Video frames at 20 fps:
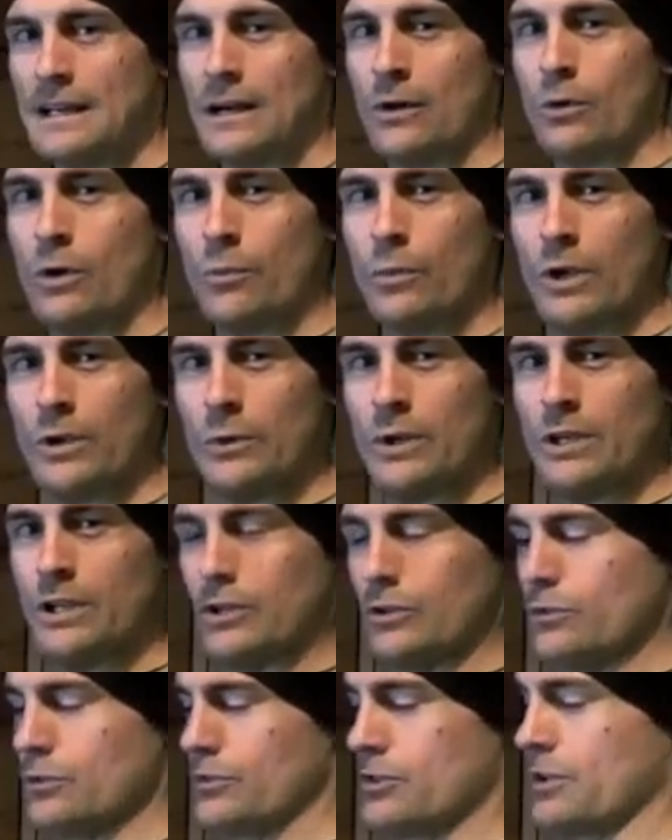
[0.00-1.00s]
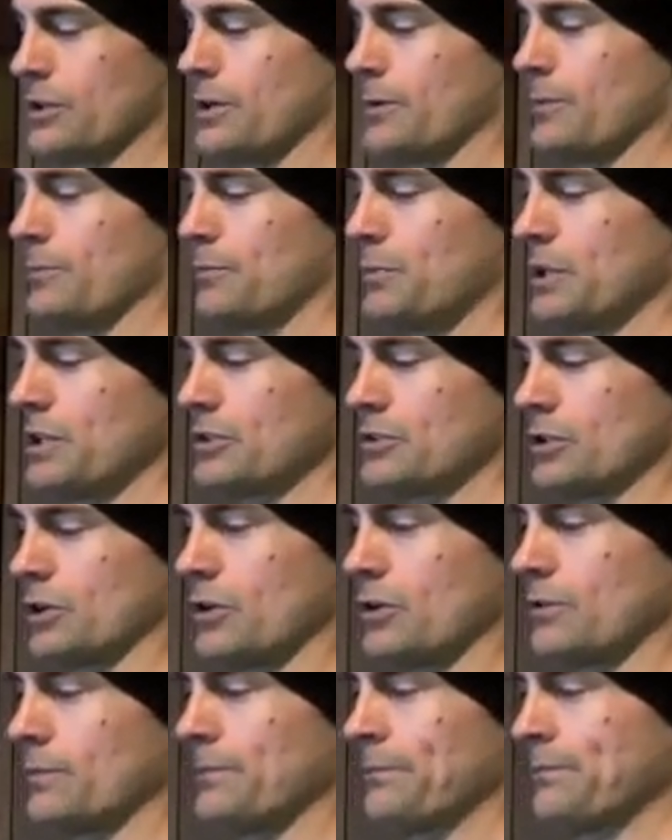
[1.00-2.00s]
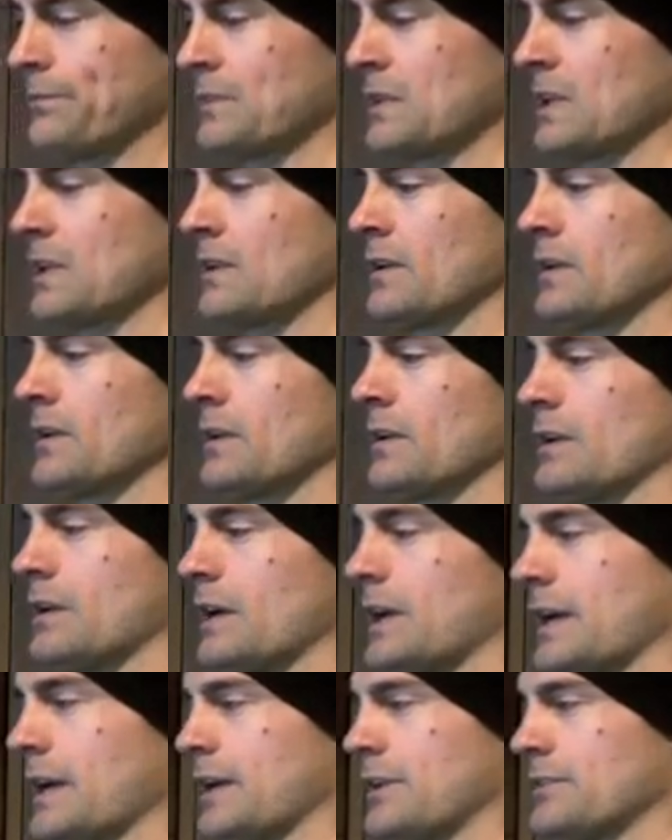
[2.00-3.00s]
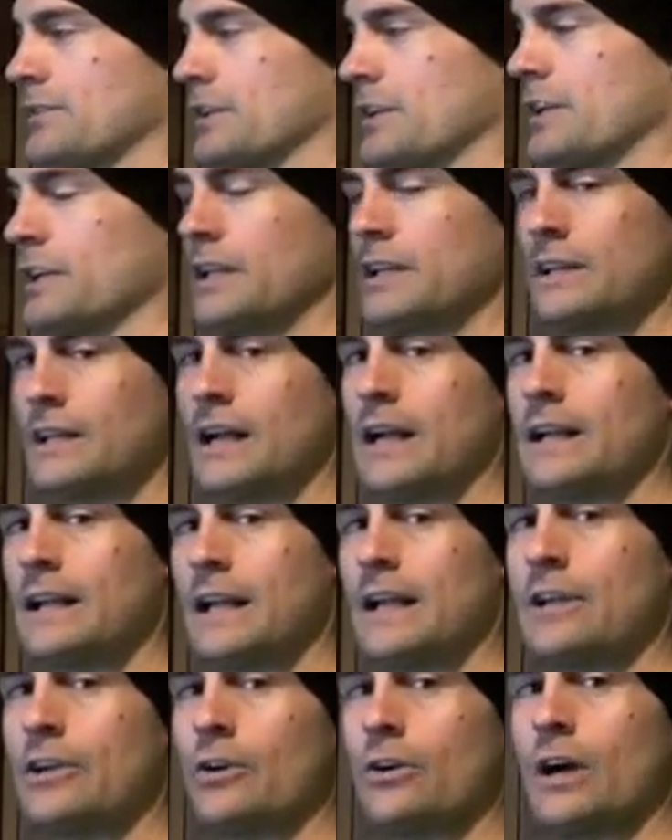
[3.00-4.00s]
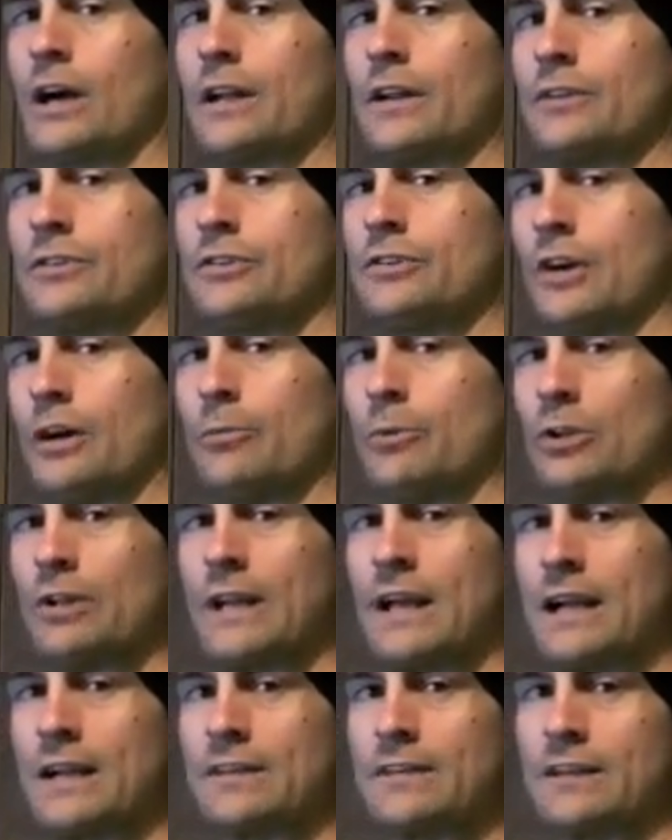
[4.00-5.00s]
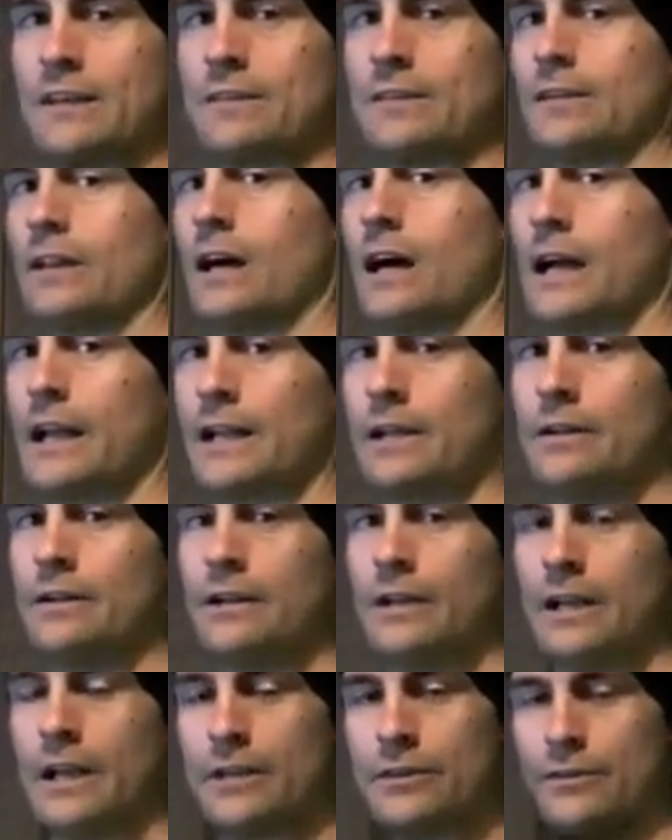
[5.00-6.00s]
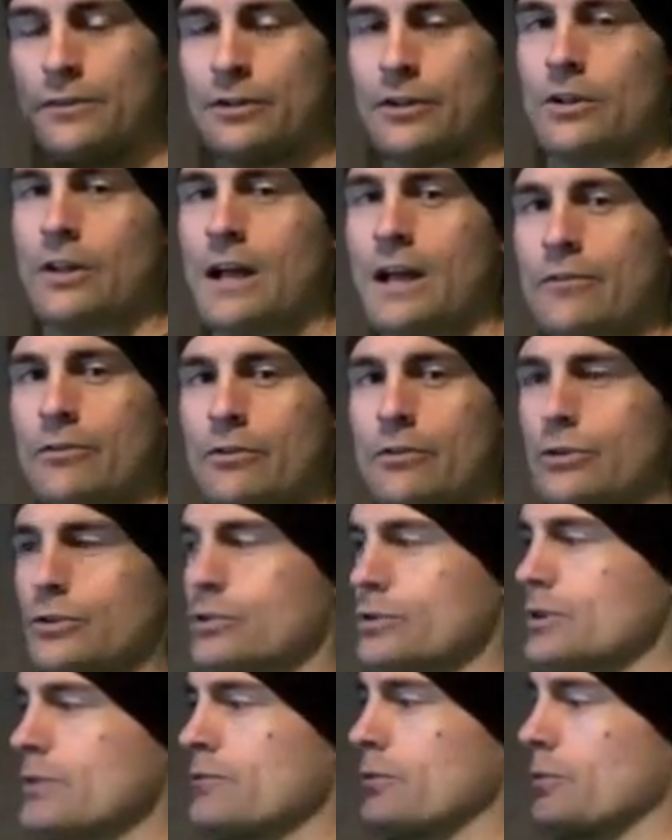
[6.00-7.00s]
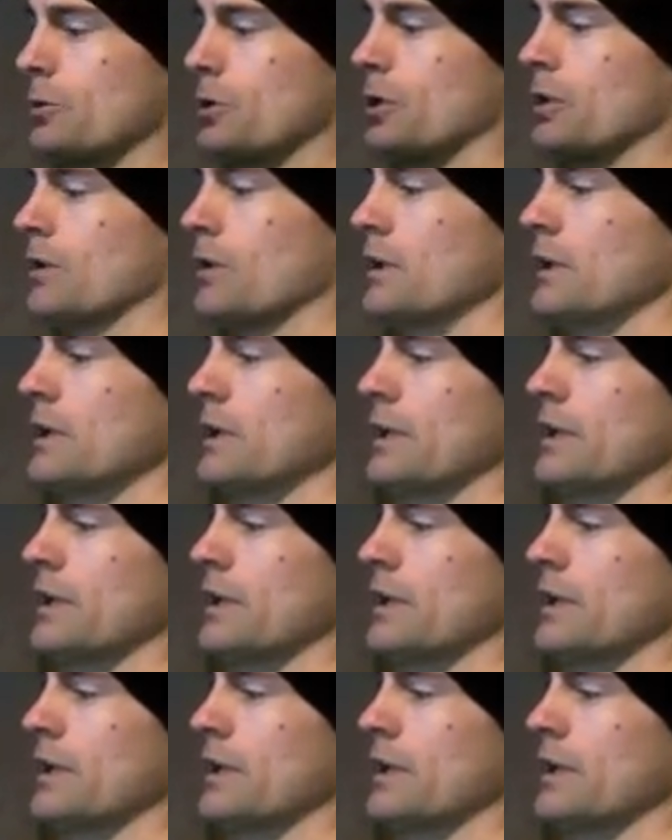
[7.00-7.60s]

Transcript: Now, one way we can use the Pinto as an inline anchor on a doubled access line and still have it retrievable